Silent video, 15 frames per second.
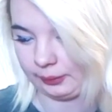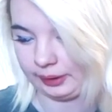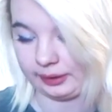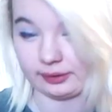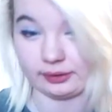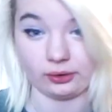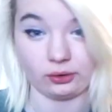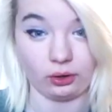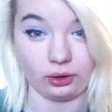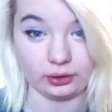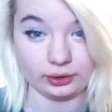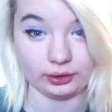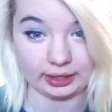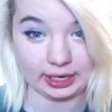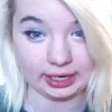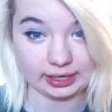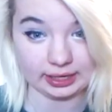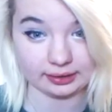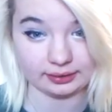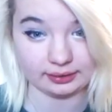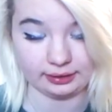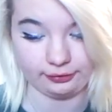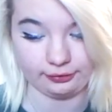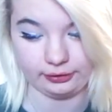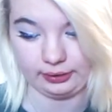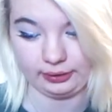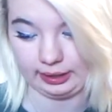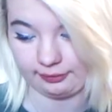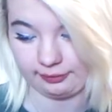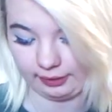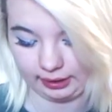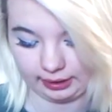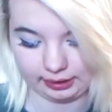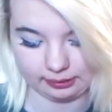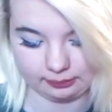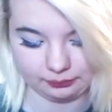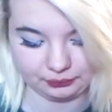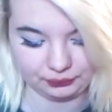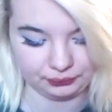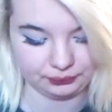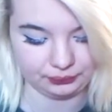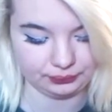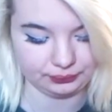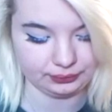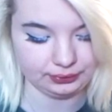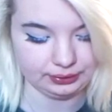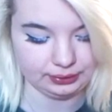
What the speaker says: wigs and contacts. If you have any more